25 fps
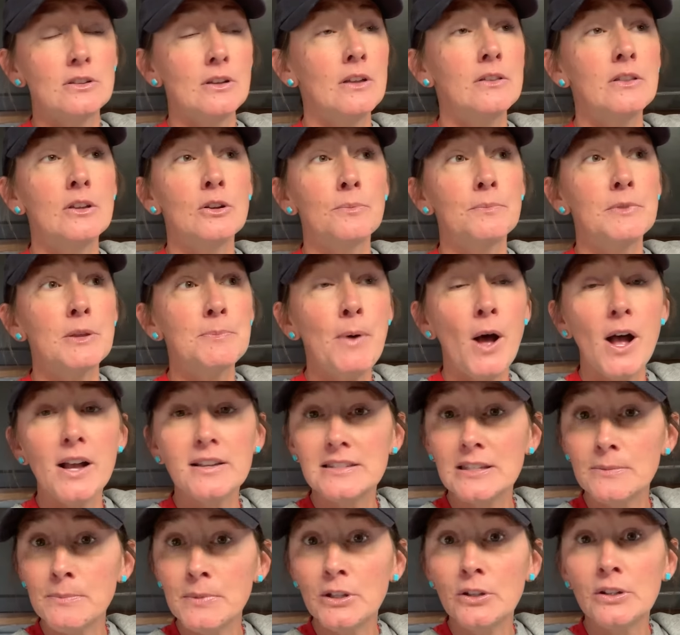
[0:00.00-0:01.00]
uh, the
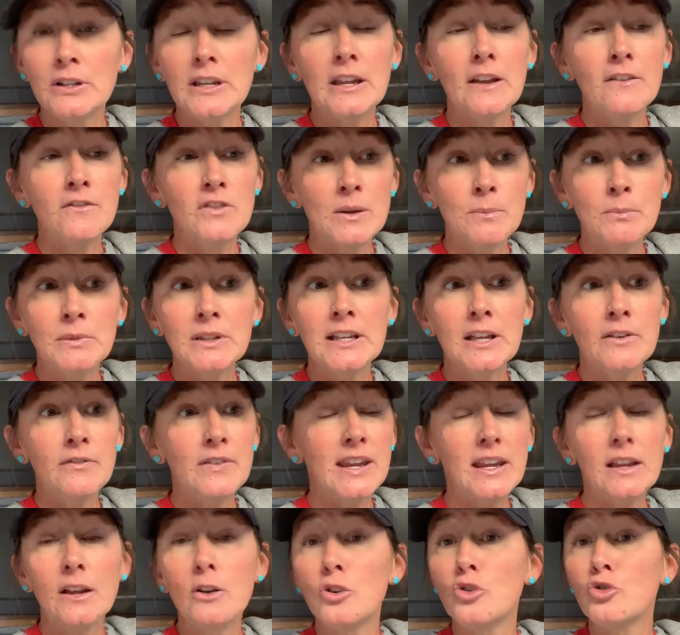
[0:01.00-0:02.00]
possibility of them living